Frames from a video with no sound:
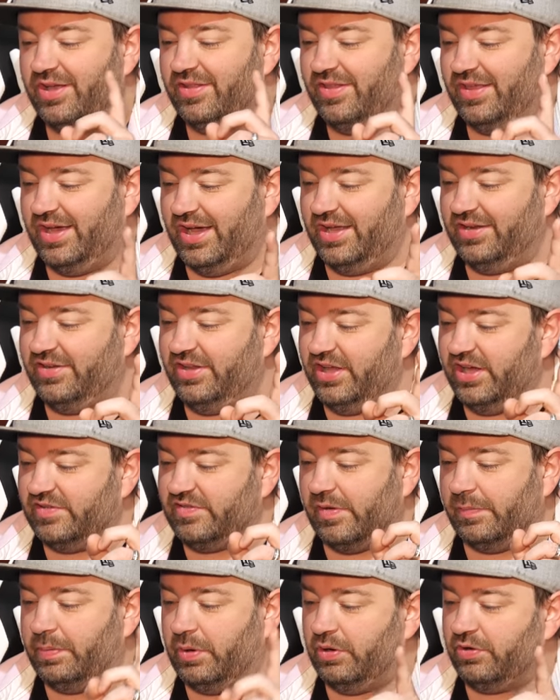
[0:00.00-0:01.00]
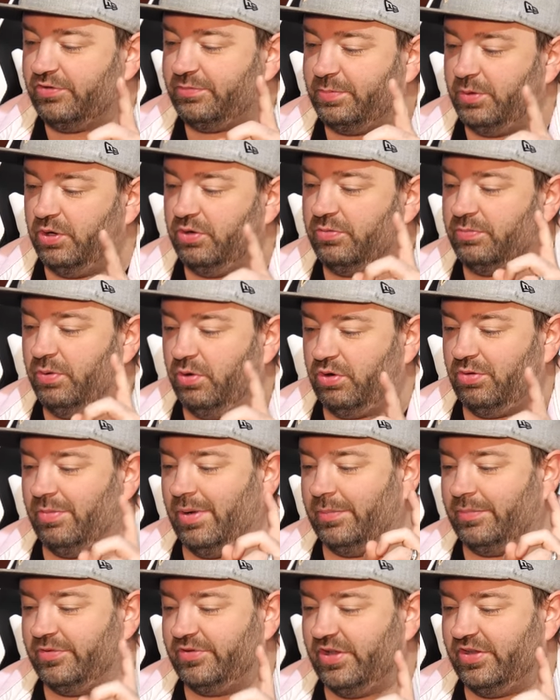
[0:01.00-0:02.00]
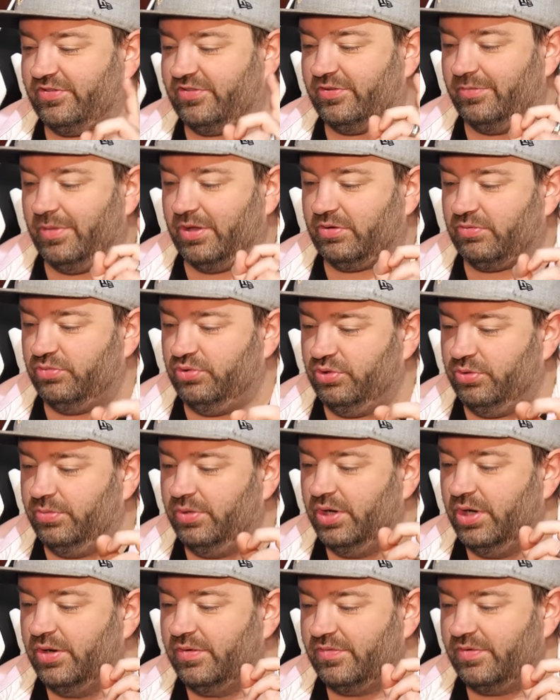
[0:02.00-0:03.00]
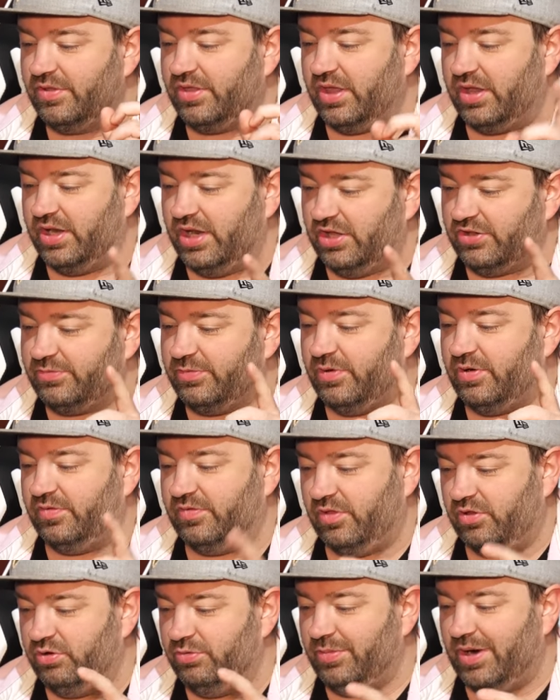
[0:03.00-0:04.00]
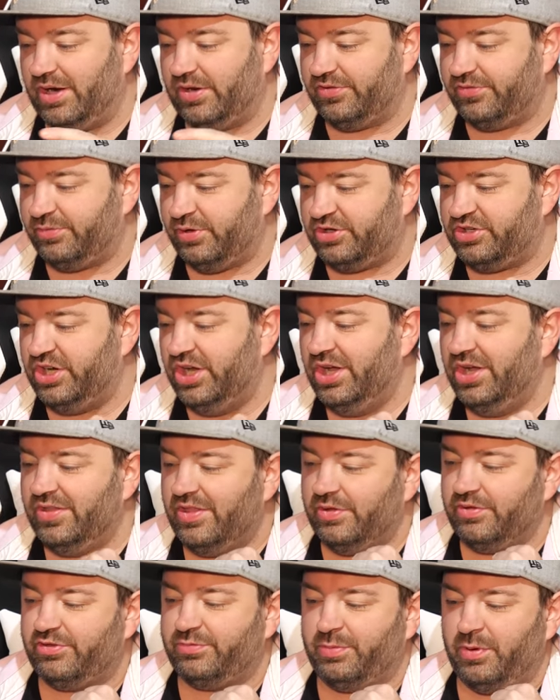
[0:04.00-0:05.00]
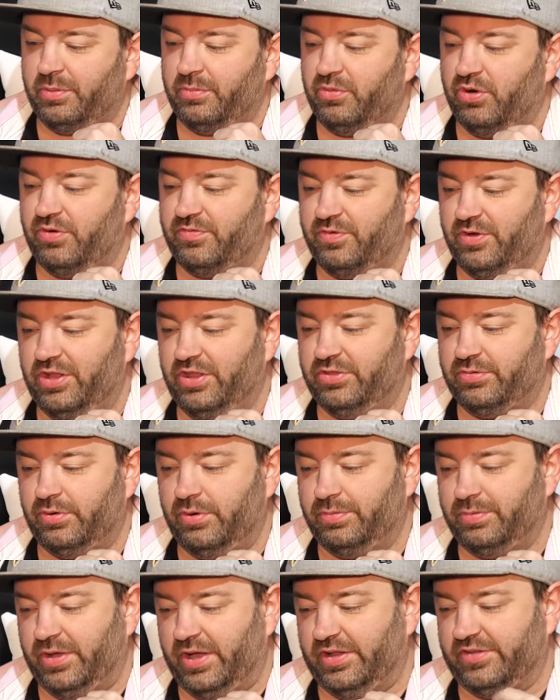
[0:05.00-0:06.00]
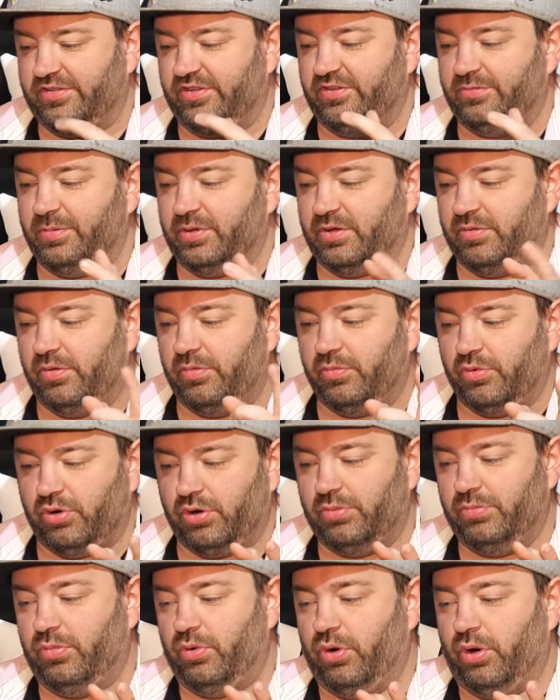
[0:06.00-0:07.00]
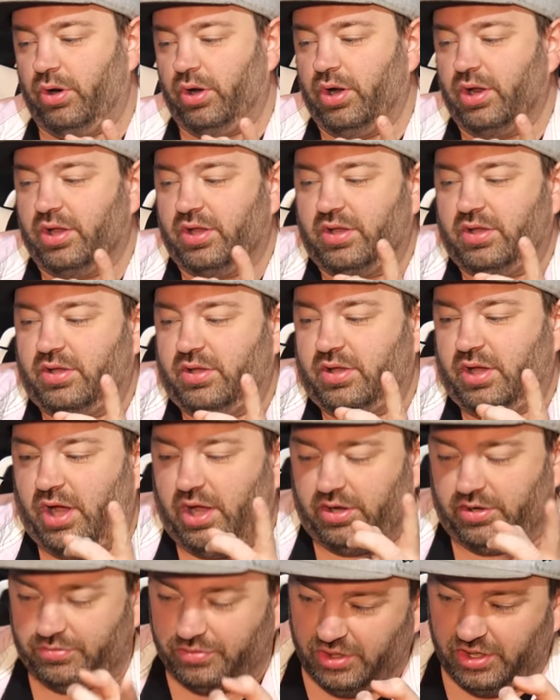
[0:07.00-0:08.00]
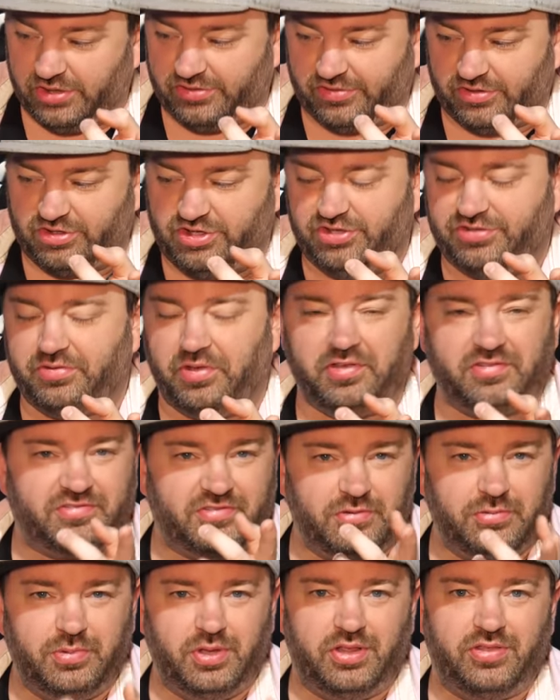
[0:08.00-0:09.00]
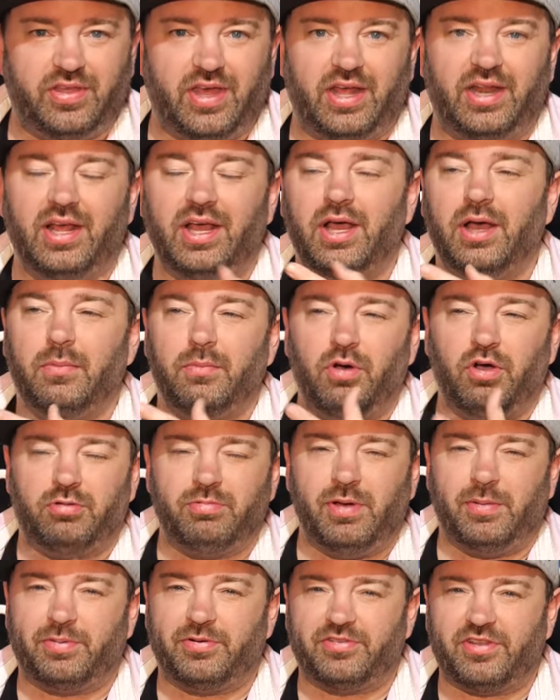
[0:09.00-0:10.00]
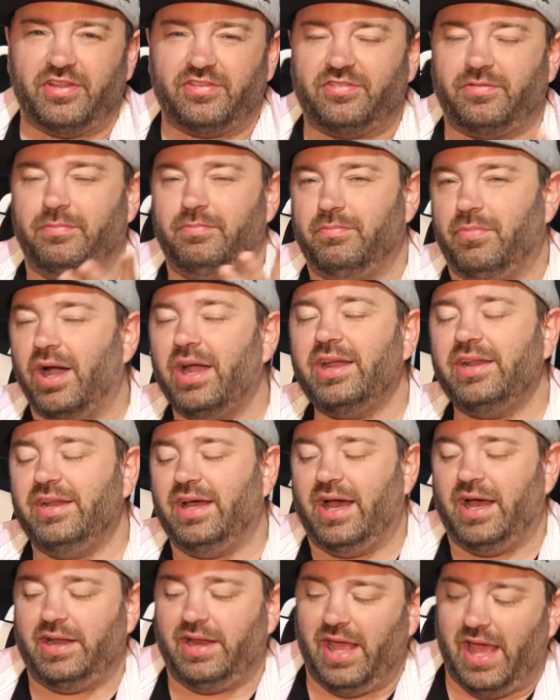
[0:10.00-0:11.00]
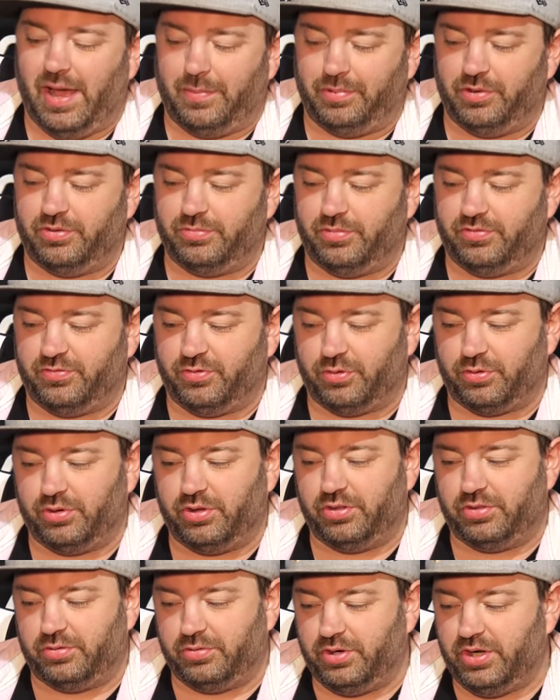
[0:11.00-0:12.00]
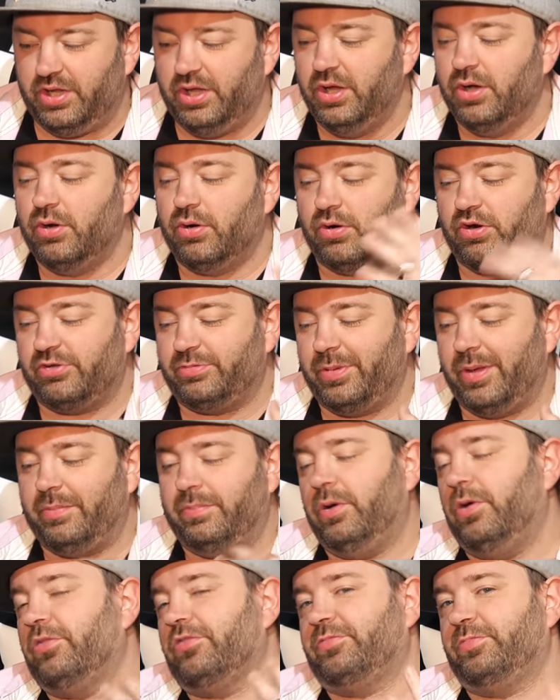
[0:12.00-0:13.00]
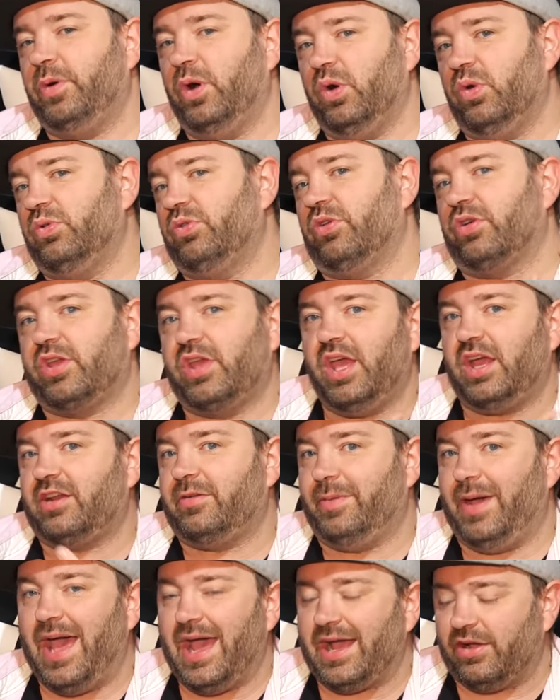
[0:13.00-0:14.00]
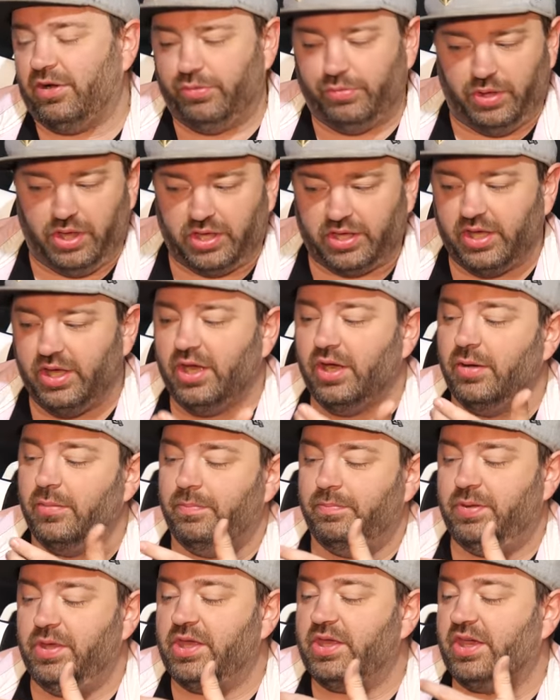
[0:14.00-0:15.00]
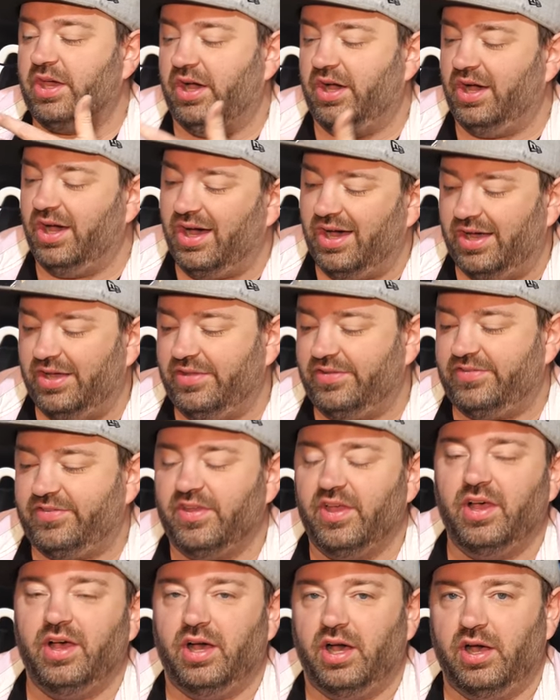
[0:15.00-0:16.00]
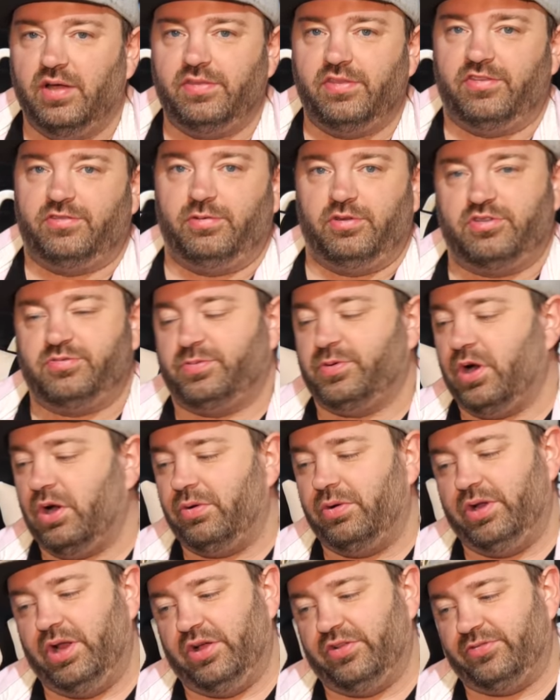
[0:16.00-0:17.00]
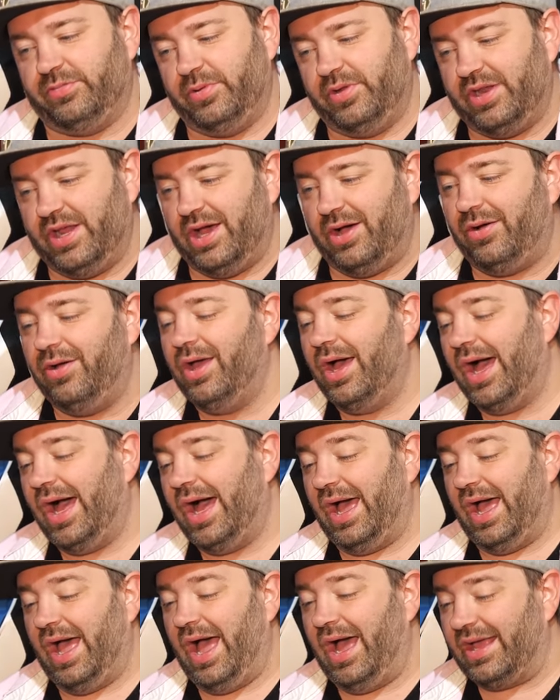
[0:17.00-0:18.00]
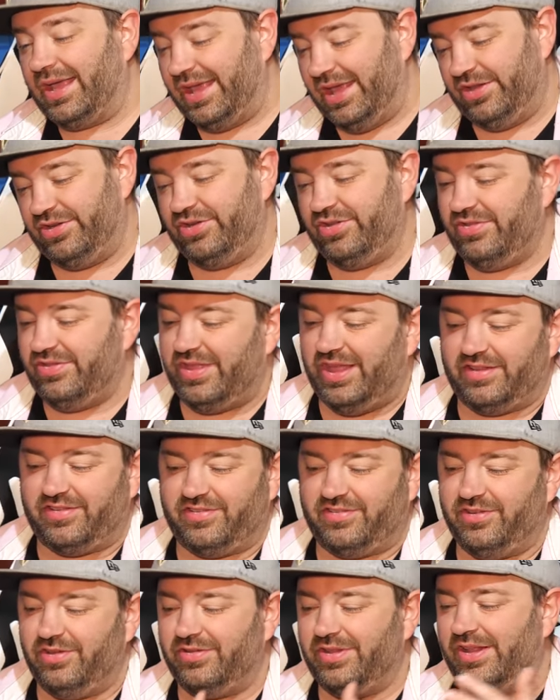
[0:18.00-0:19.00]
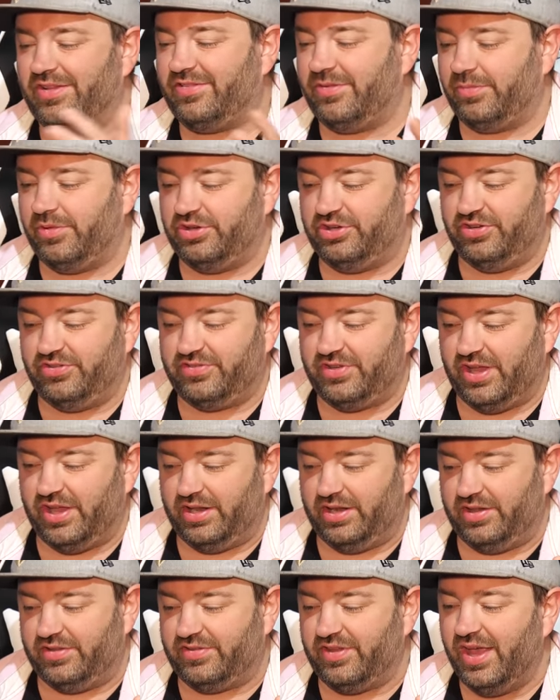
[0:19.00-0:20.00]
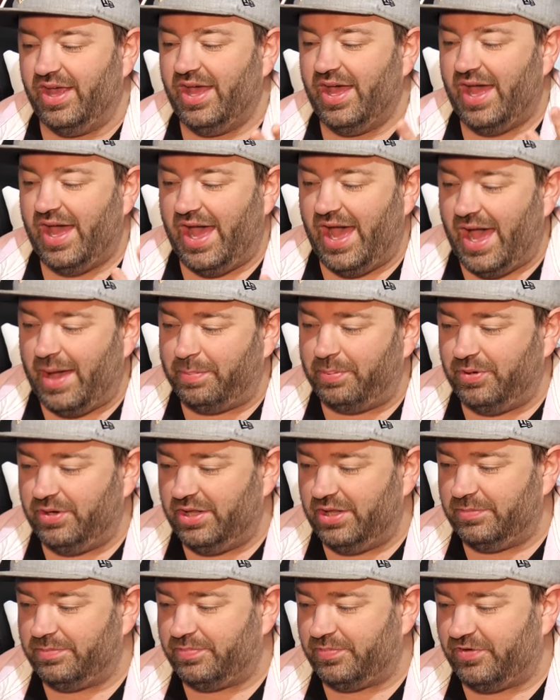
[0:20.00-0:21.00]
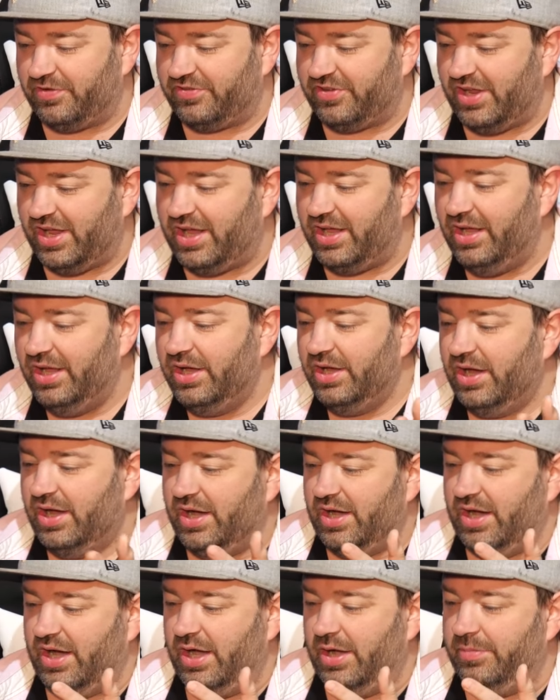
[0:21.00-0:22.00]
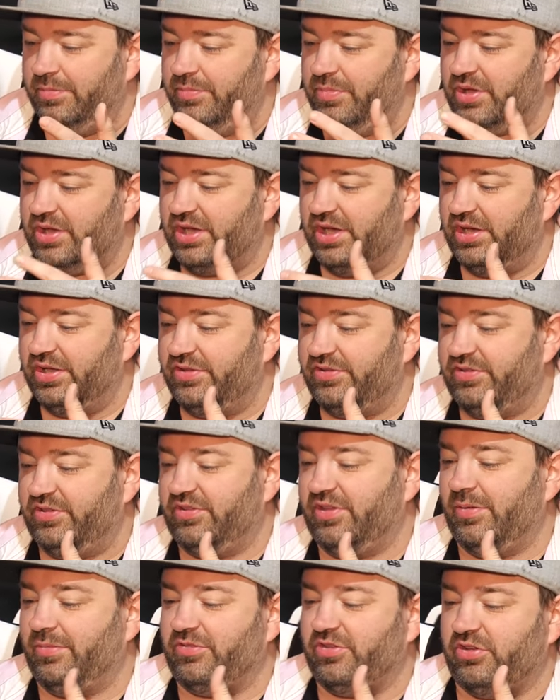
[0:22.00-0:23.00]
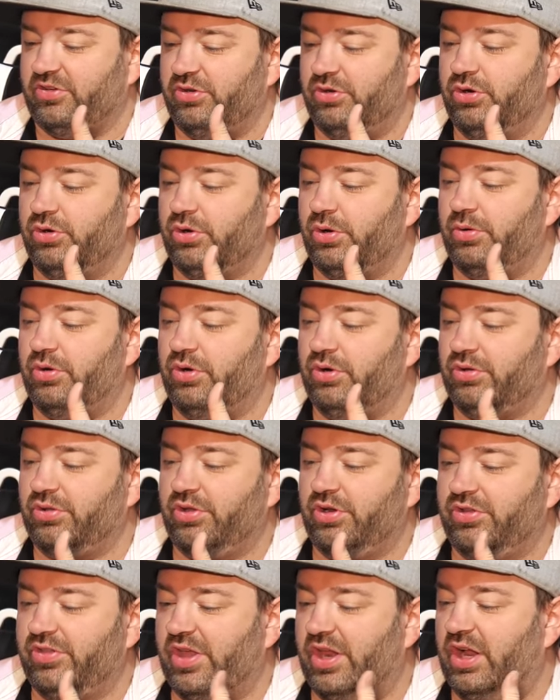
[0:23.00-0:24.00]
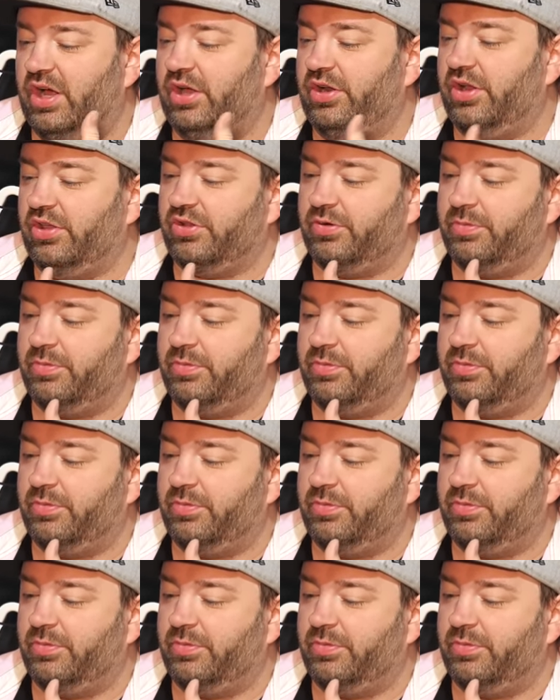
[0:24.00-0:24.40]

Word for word: The idea of a postponed Pokemon Presents to make room for the announcement of the new model Switch, though Springboard for E3 plans is becoming more and more concrete. So she's assuming that Pokemon Presents might not happen before E3 or has been postponed or kicked back a week because of the Switch Pro announcement. Now, again, that's still not something she's saying is happening per se, um, because Samus Hunter noted earlier that another